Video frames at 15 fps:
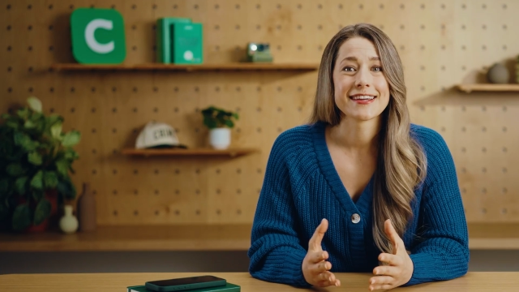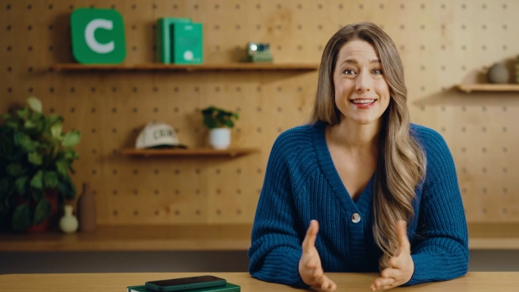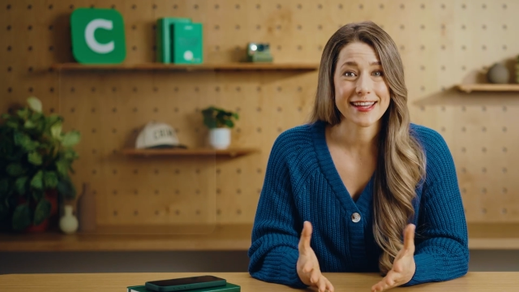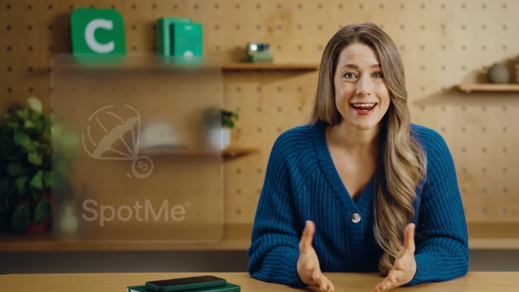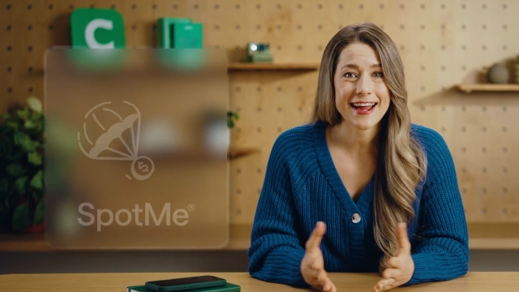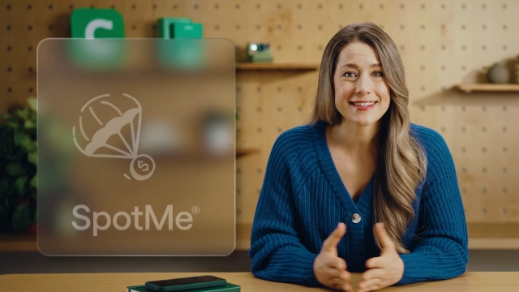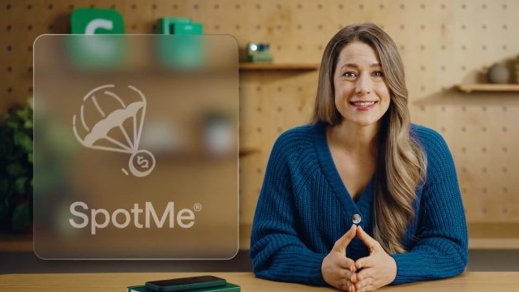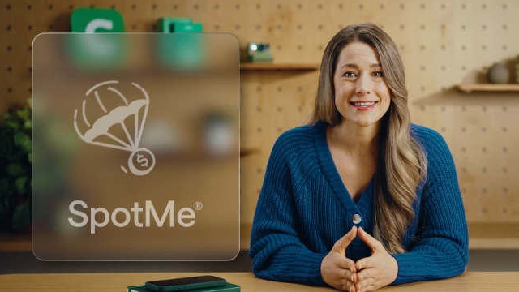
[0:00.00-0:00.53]
Get
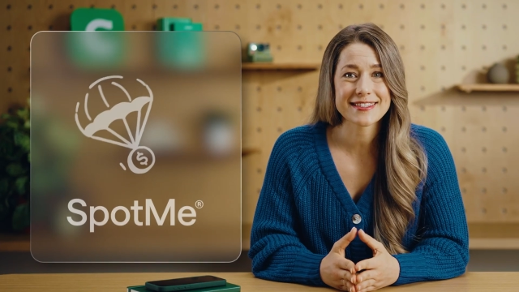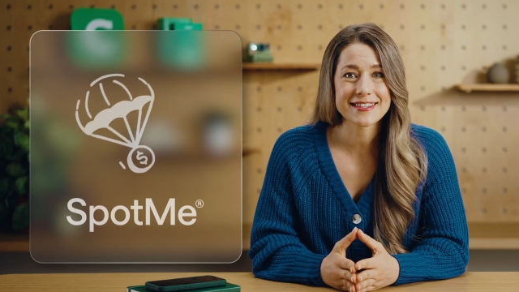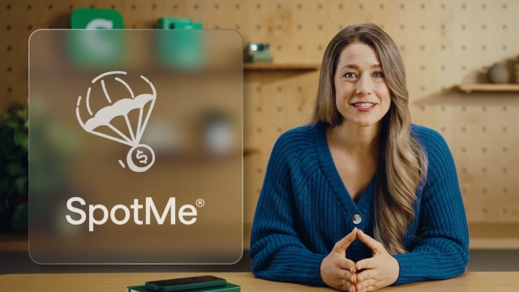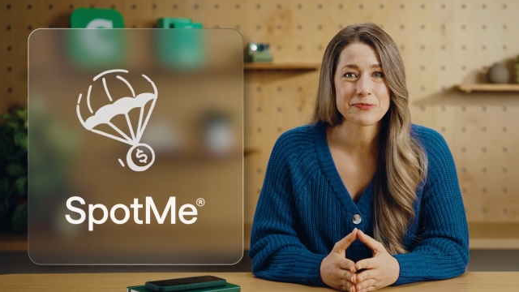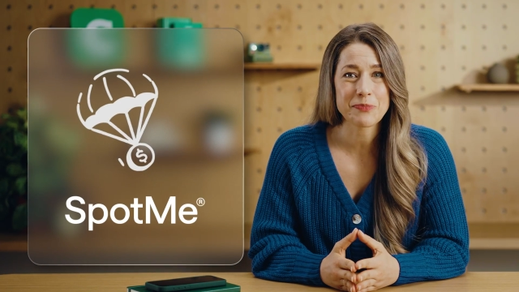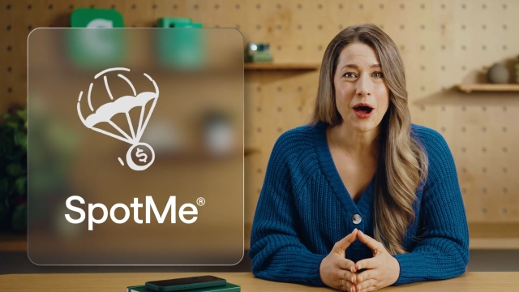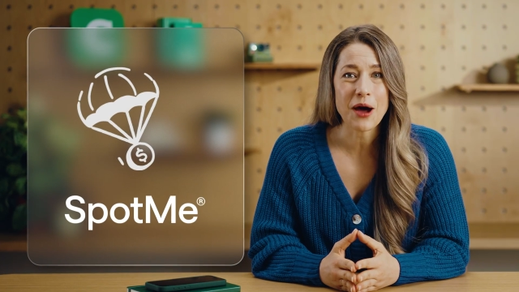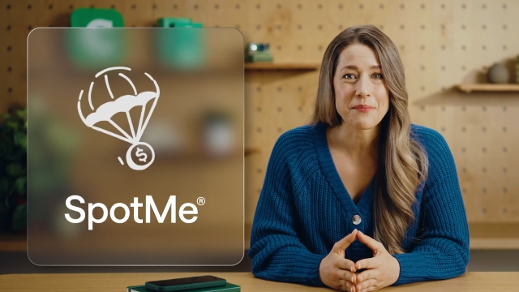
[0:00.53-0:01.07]
access to
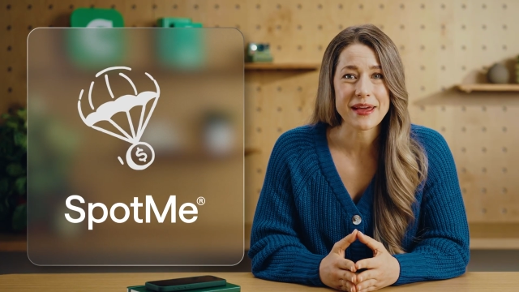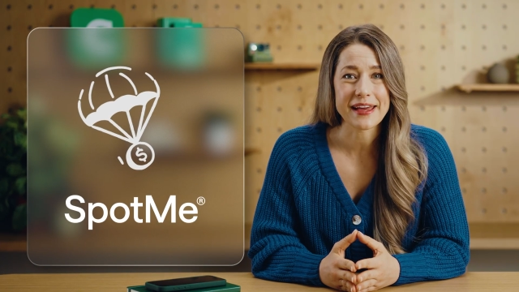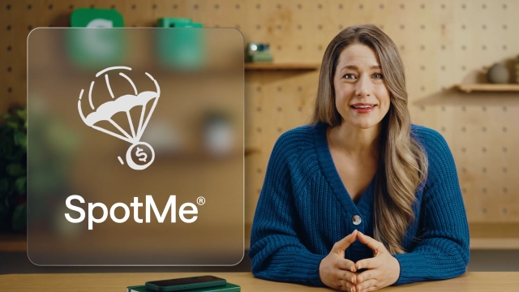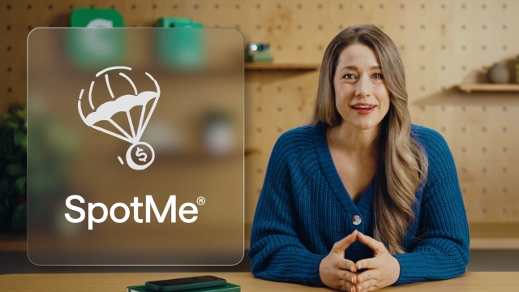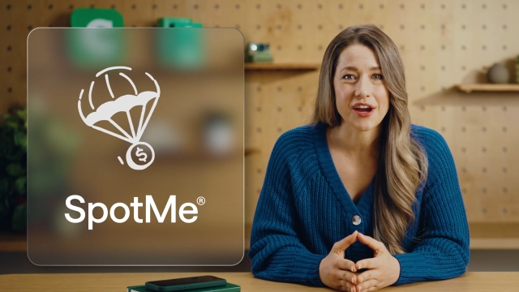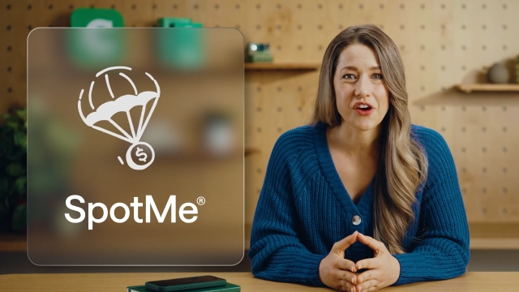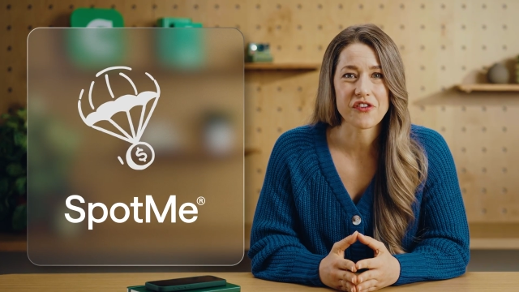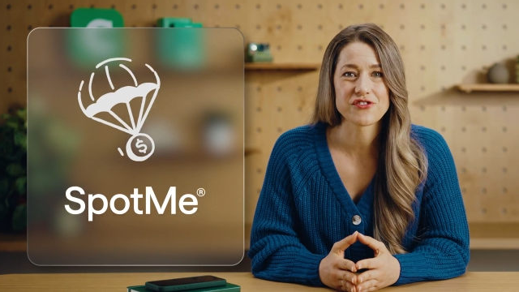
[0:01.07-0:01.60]
SpotMe,
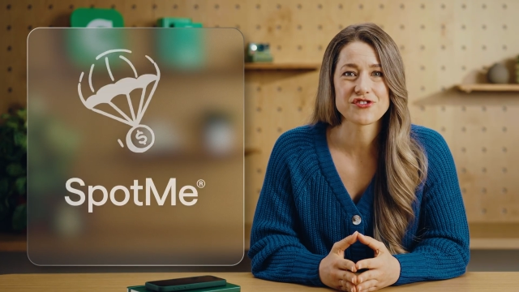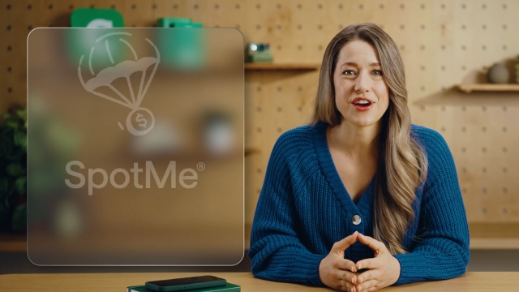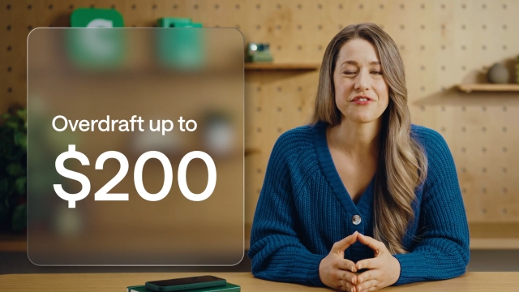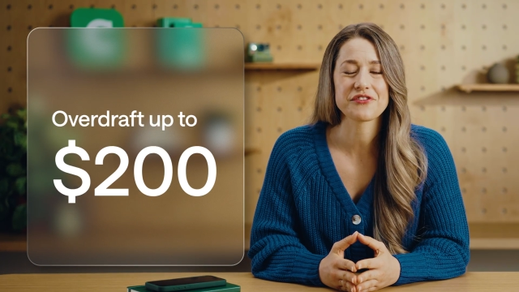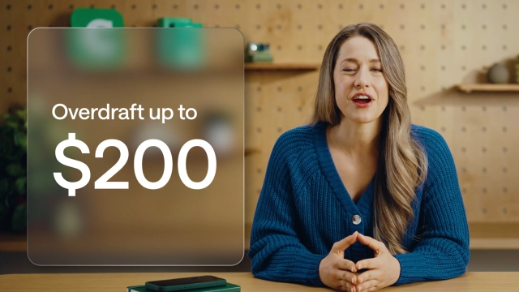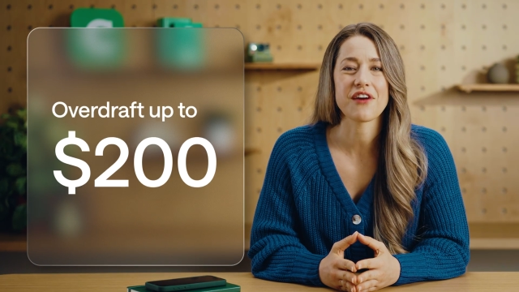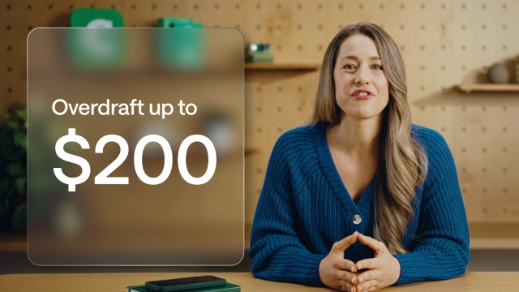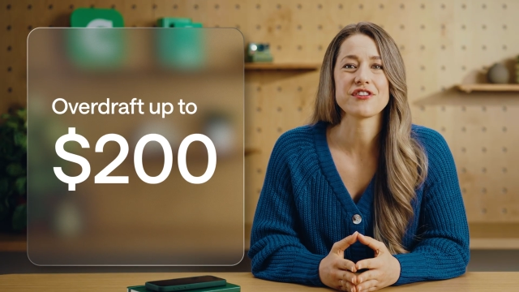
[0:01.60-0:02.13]

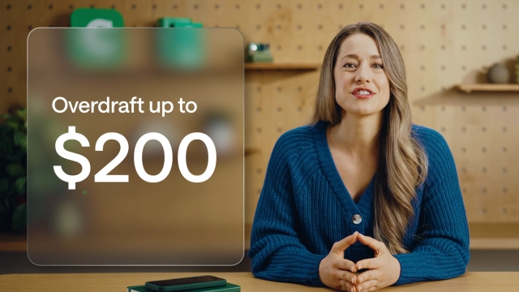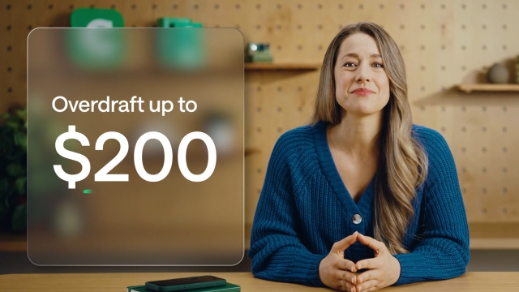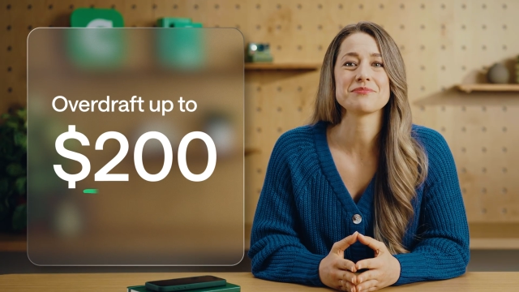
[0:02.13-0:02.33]
overdraft coverage